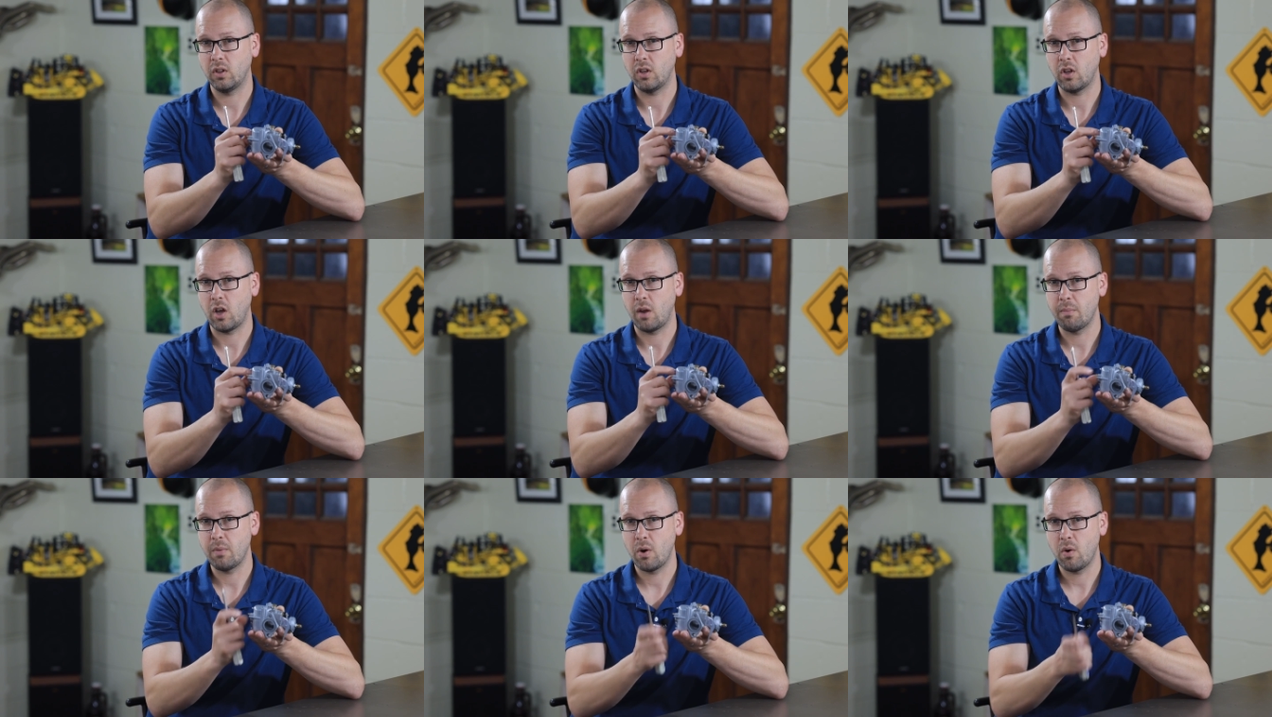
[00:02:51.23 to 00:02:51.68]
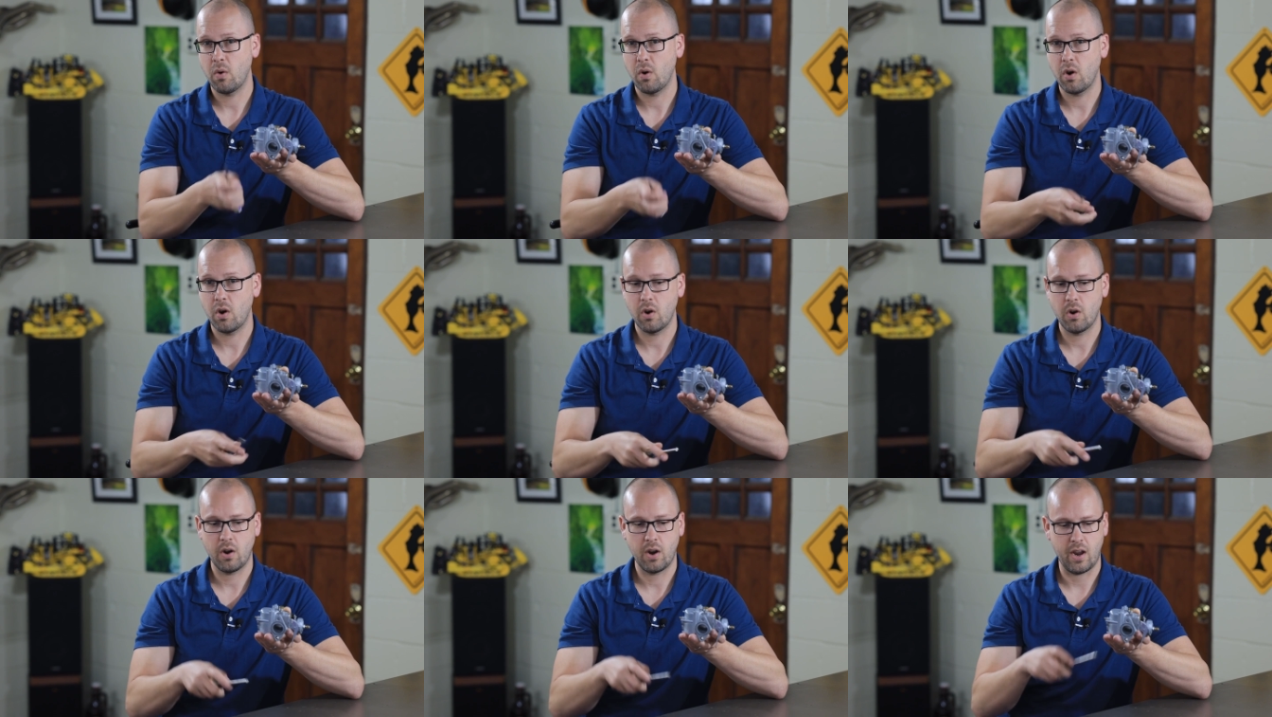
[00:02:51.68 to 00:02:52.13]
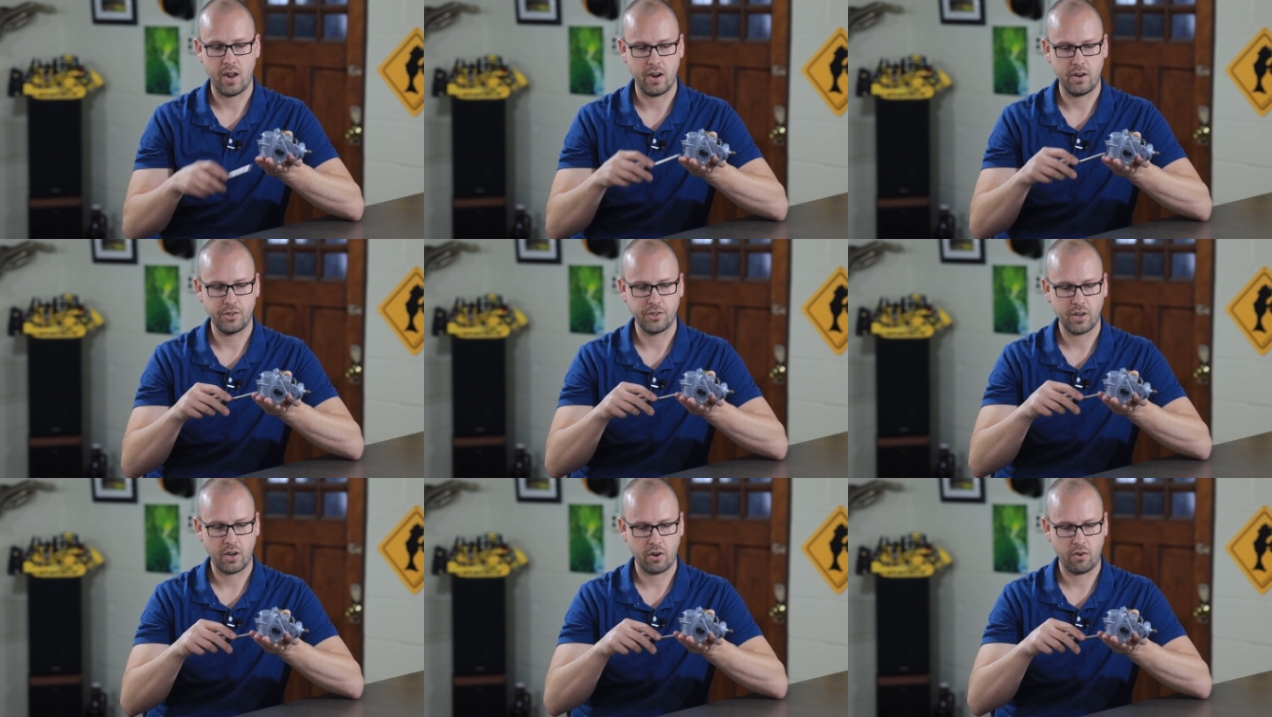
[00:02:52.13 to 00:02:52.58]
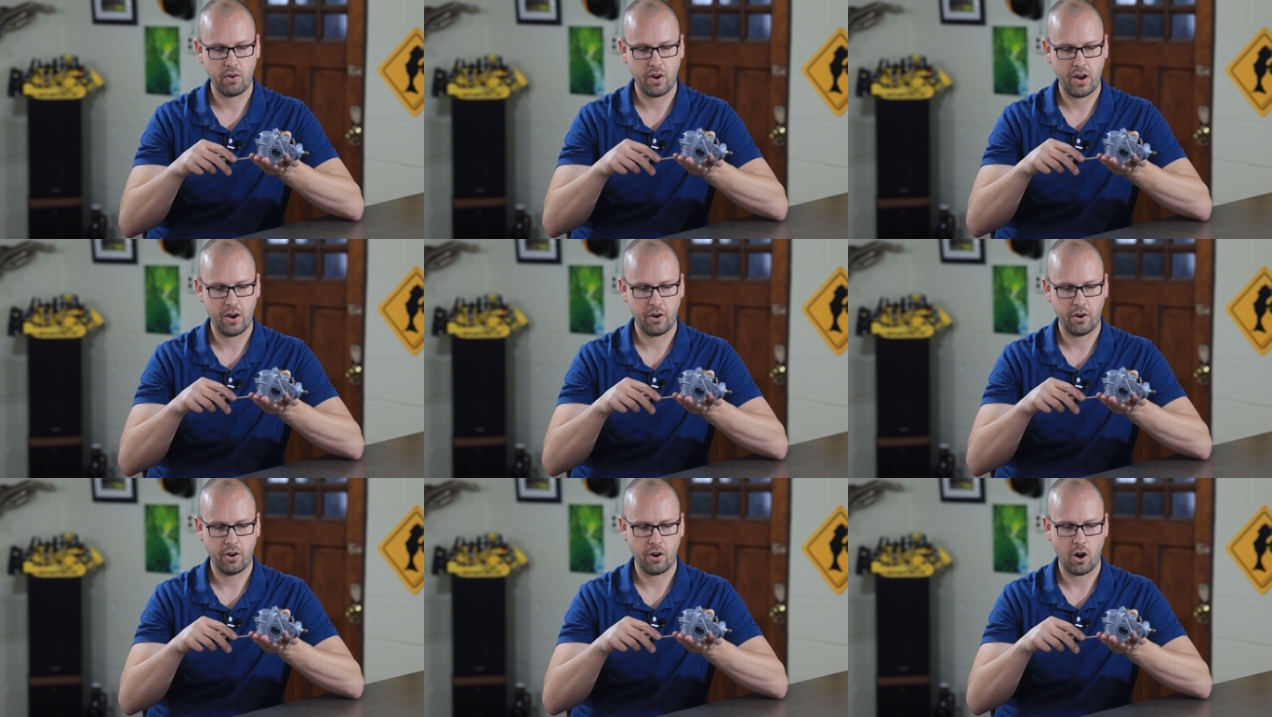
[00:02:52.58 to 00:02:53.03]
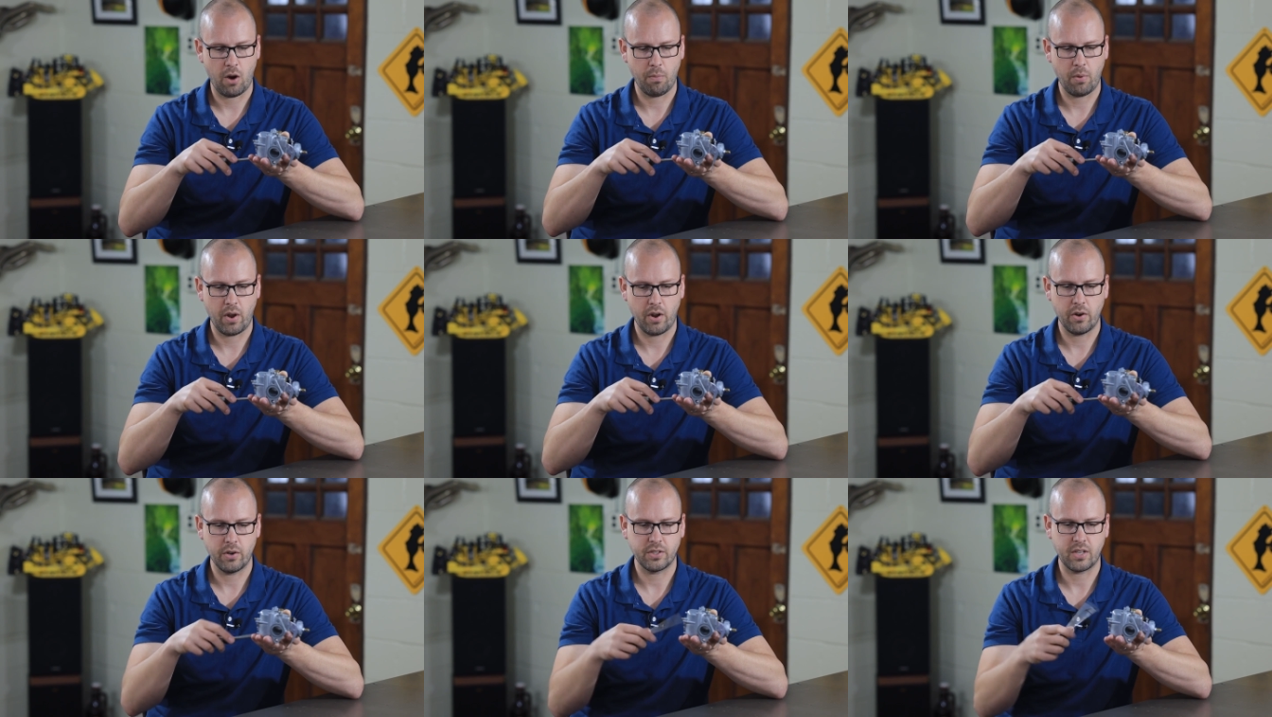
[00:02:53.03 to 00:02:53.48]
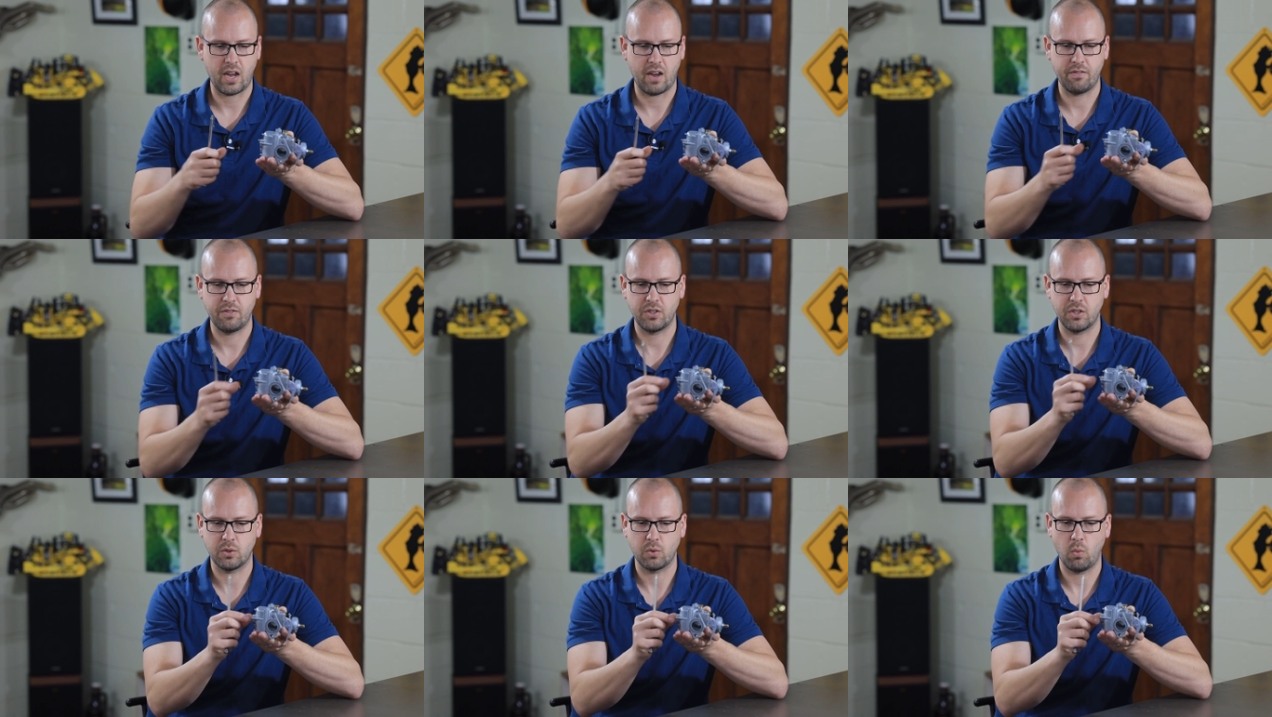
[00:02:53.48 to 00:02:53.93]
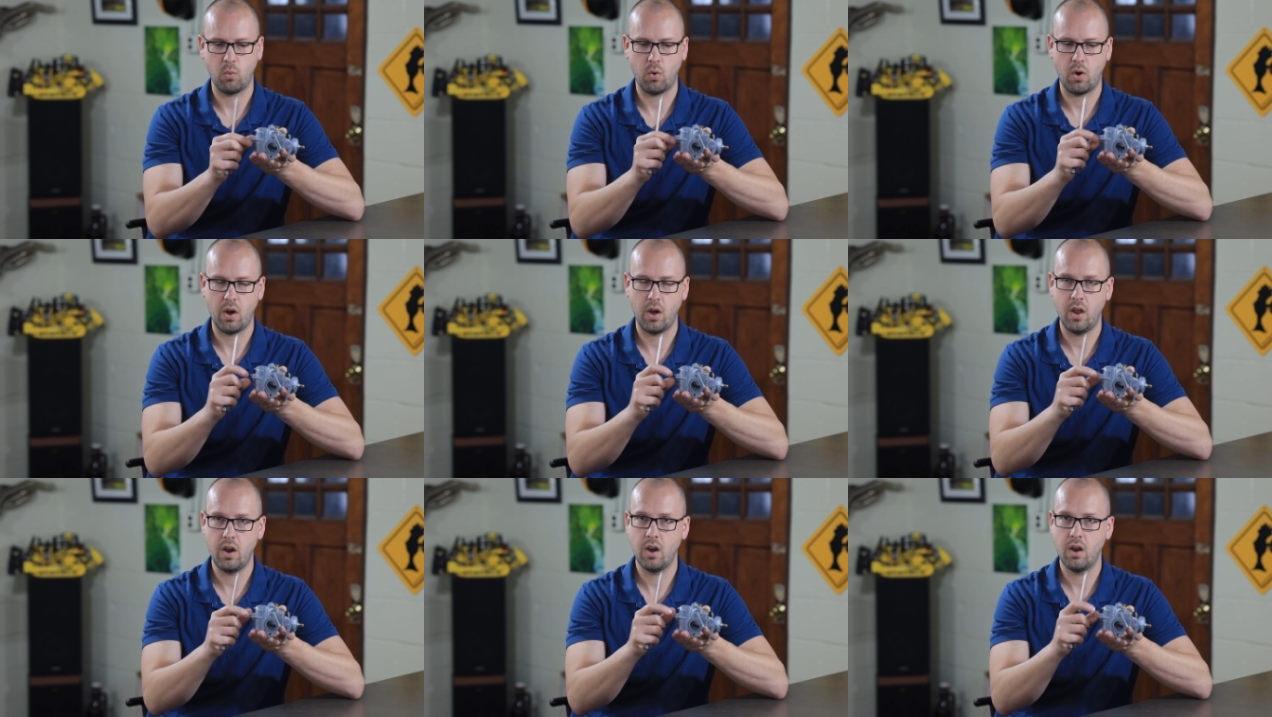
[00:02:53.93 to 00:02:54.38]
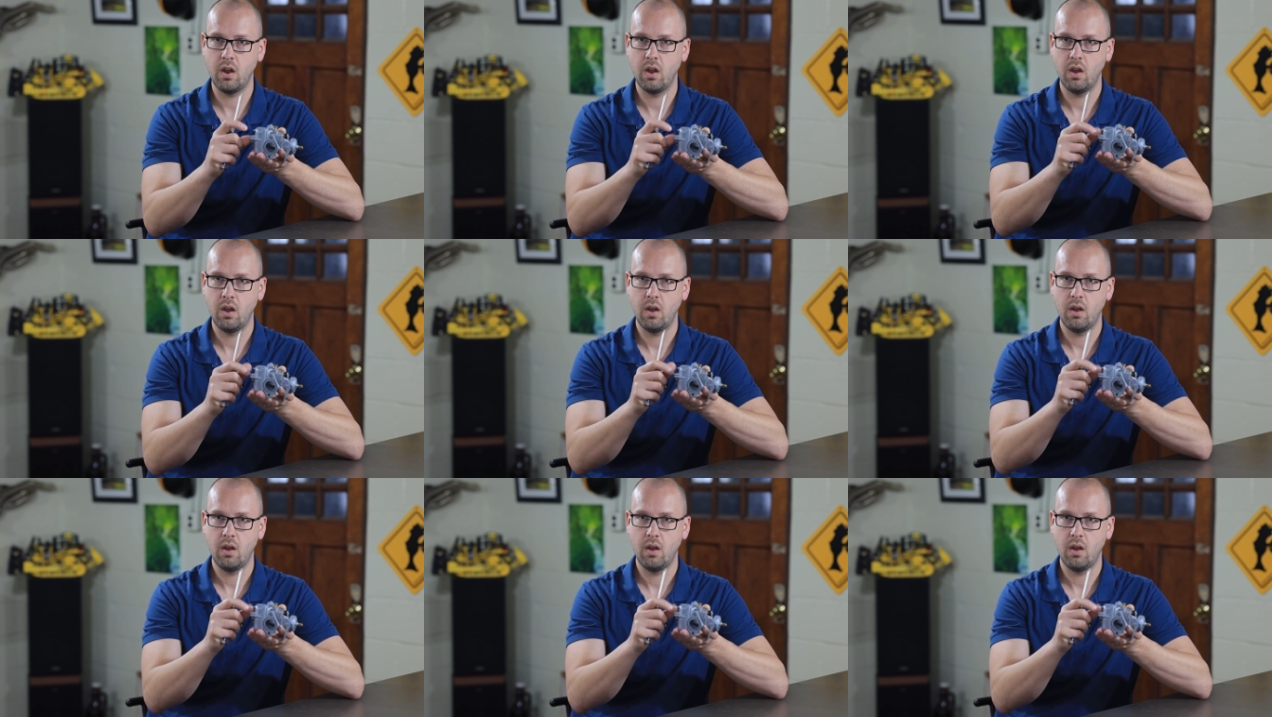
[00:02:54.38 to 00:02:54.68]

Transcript: lawnmower and generator carburetors have just one